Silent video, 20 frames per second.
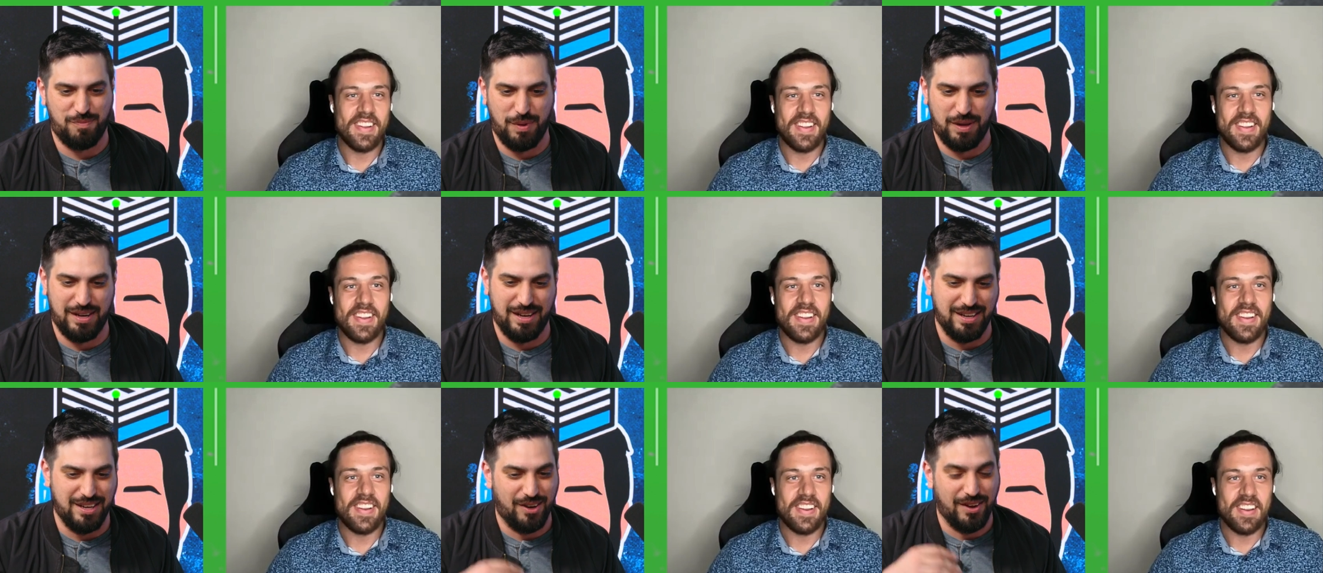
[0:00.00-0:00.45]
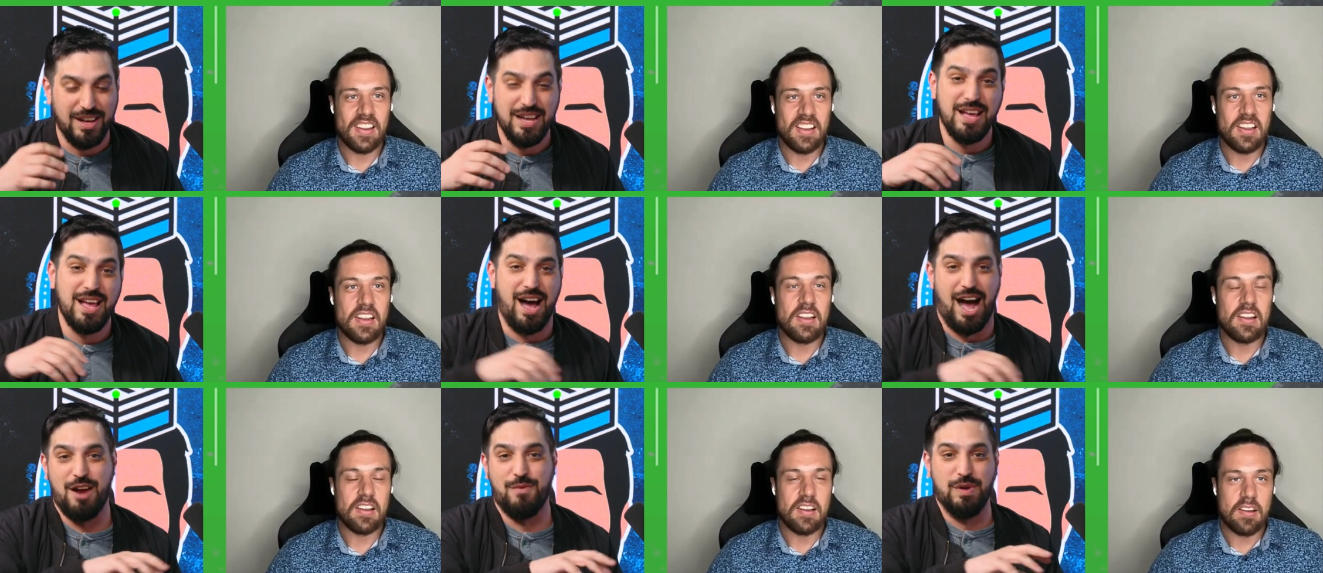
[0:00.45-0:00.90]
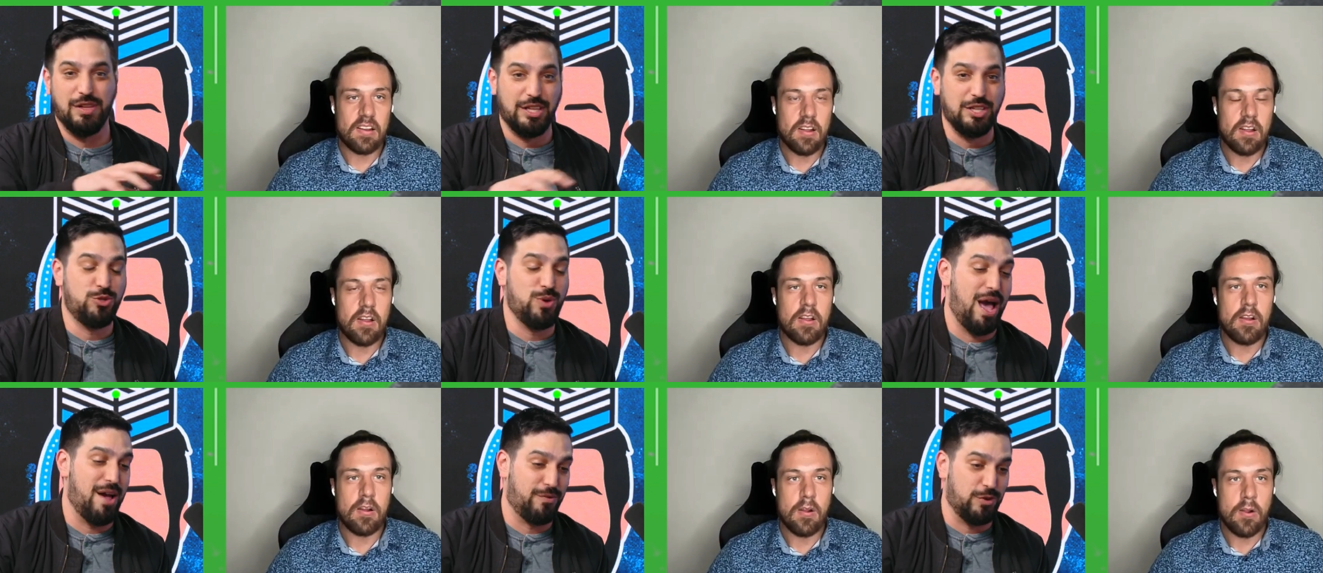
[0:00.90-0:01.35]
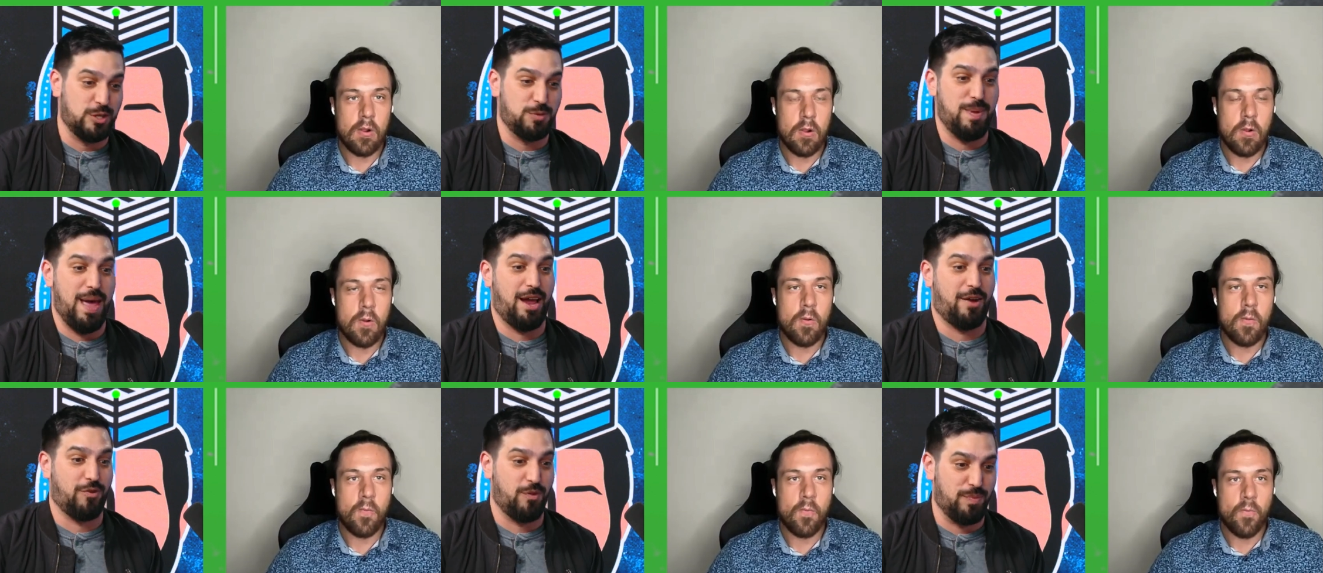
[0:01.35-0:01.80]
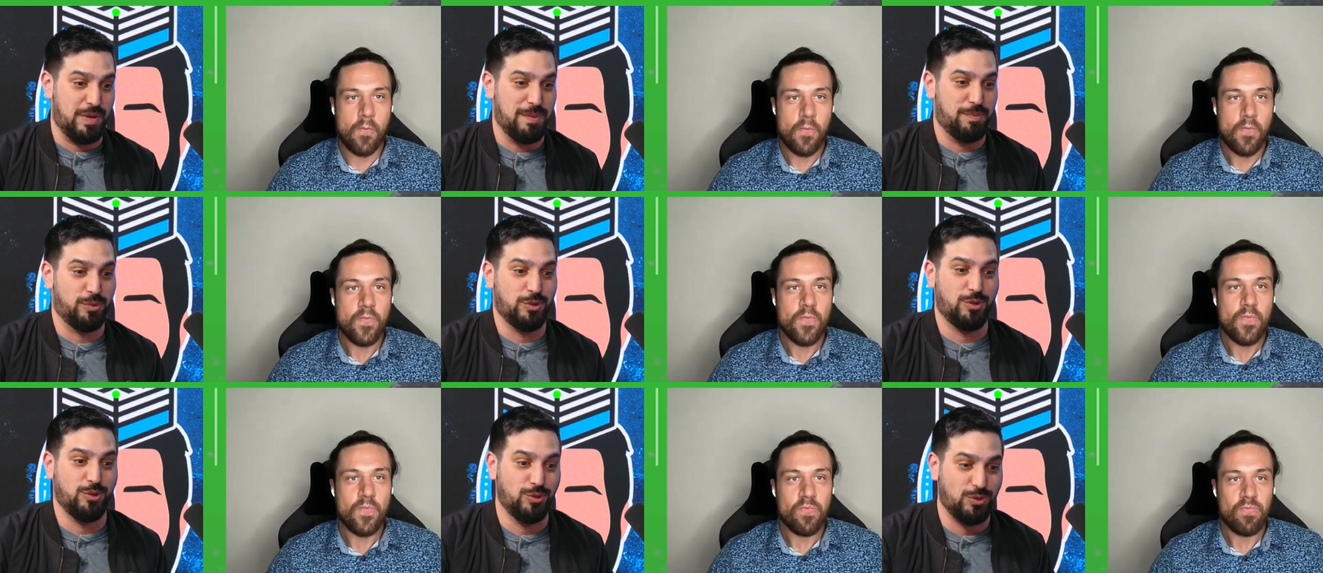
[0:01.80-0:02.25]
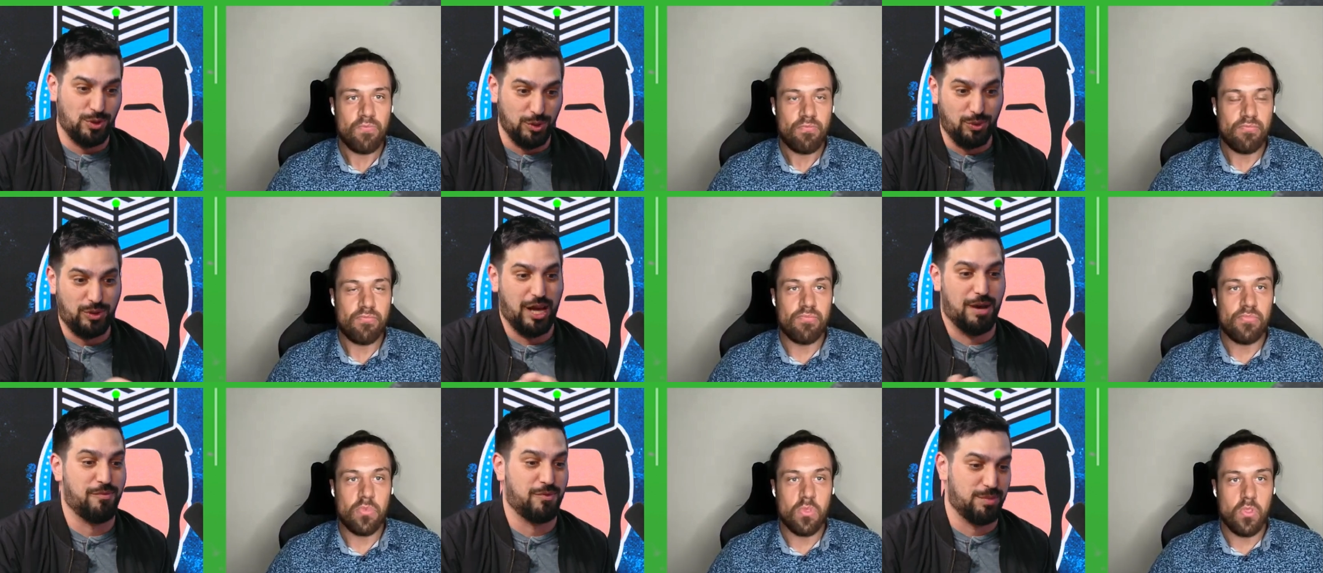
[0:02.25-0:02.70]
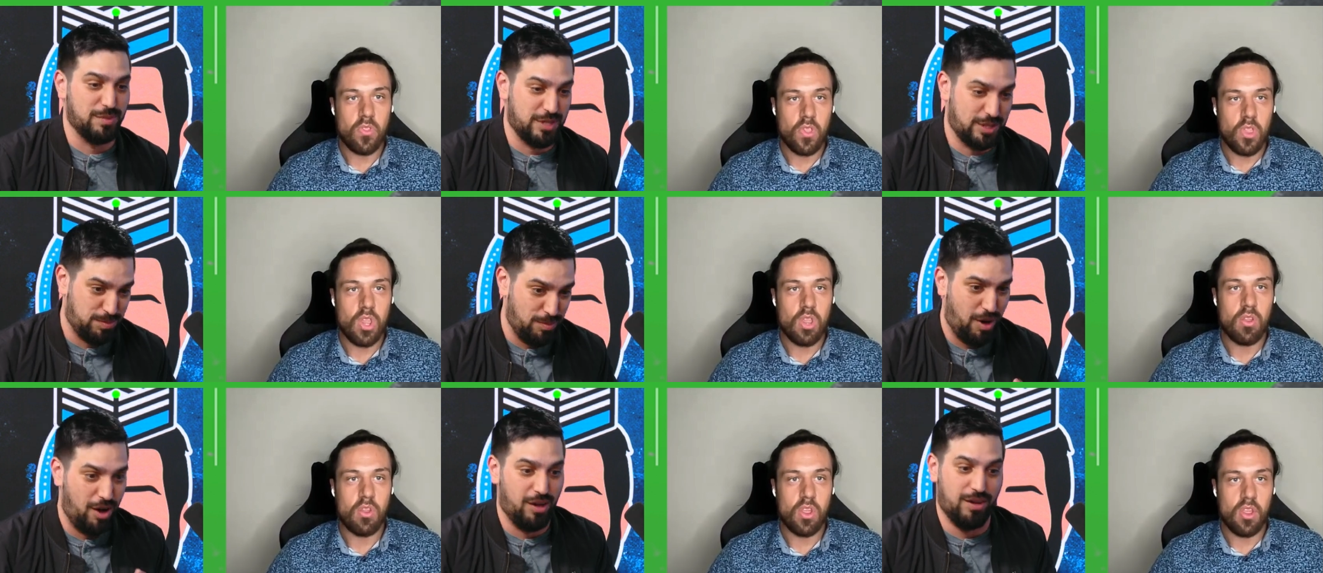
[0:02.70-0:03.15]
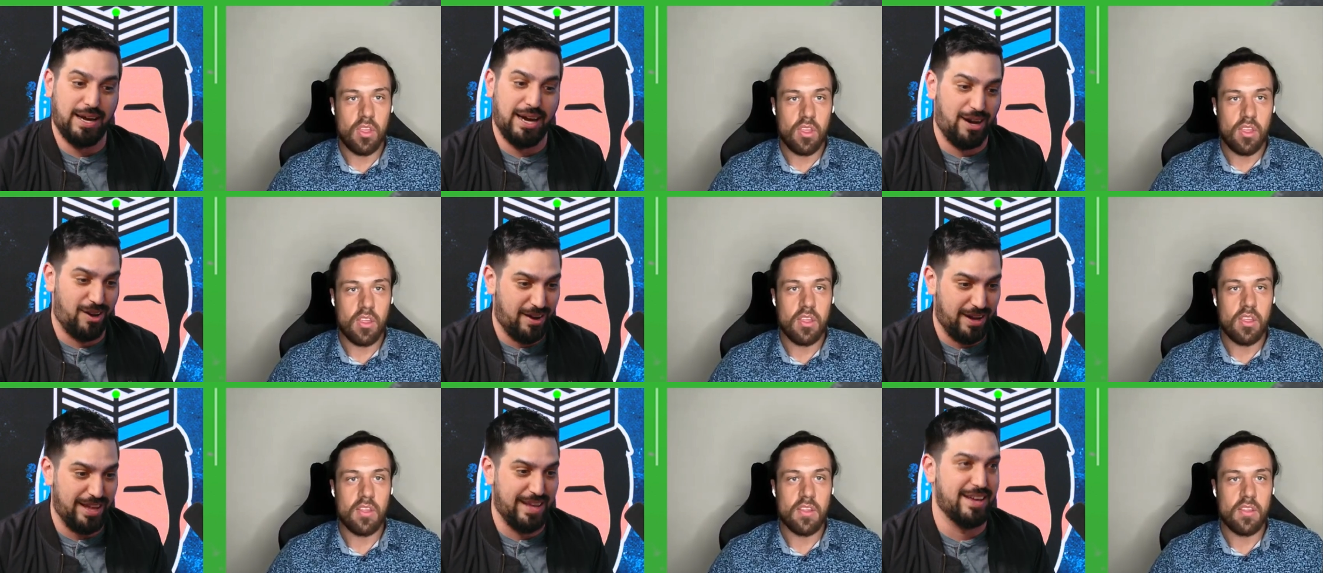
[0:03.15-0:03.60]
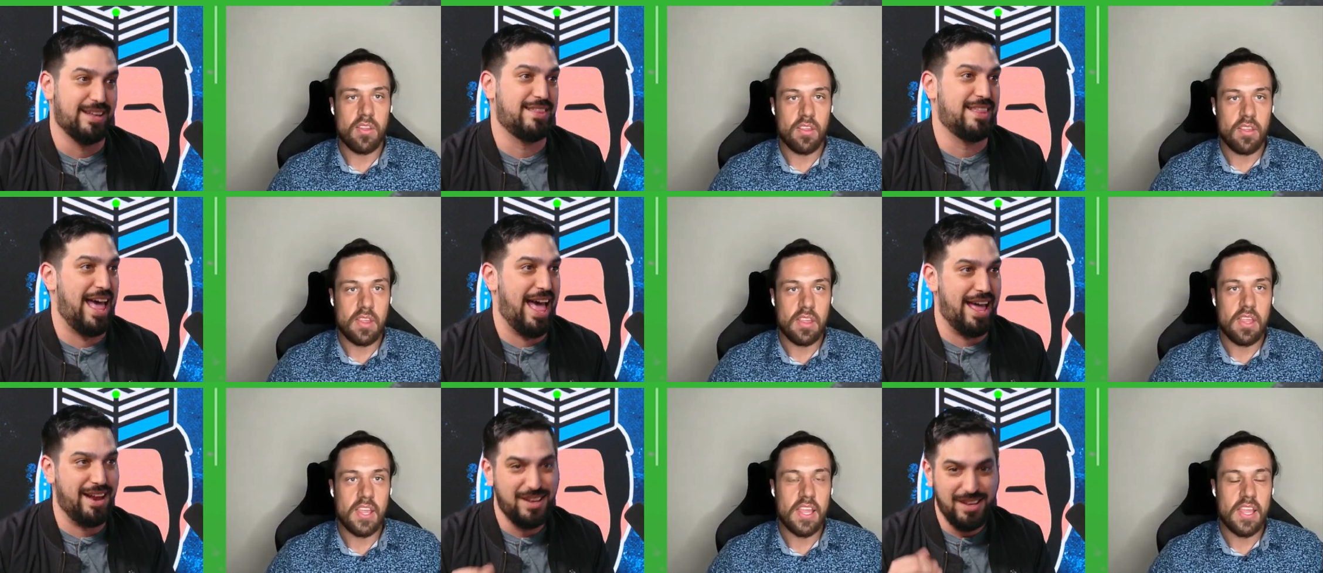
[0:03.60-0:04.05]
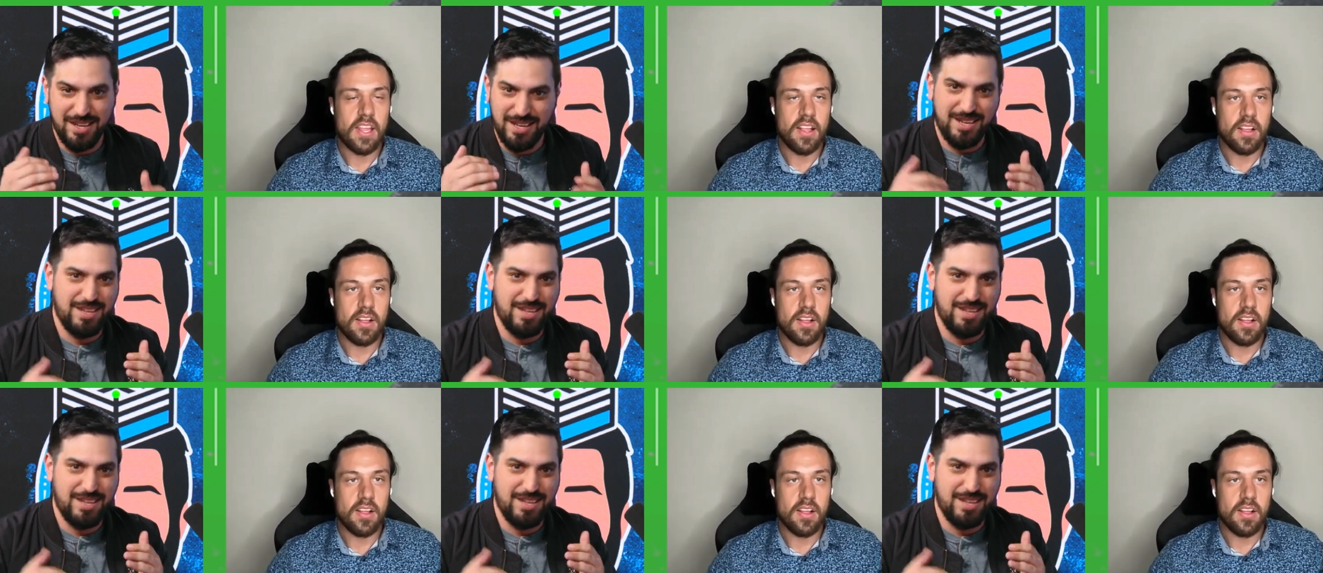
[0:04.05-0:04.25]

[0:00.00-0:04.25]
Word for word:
Speaker 1: But uh, you know, I really do have respect for people who do come from a small area that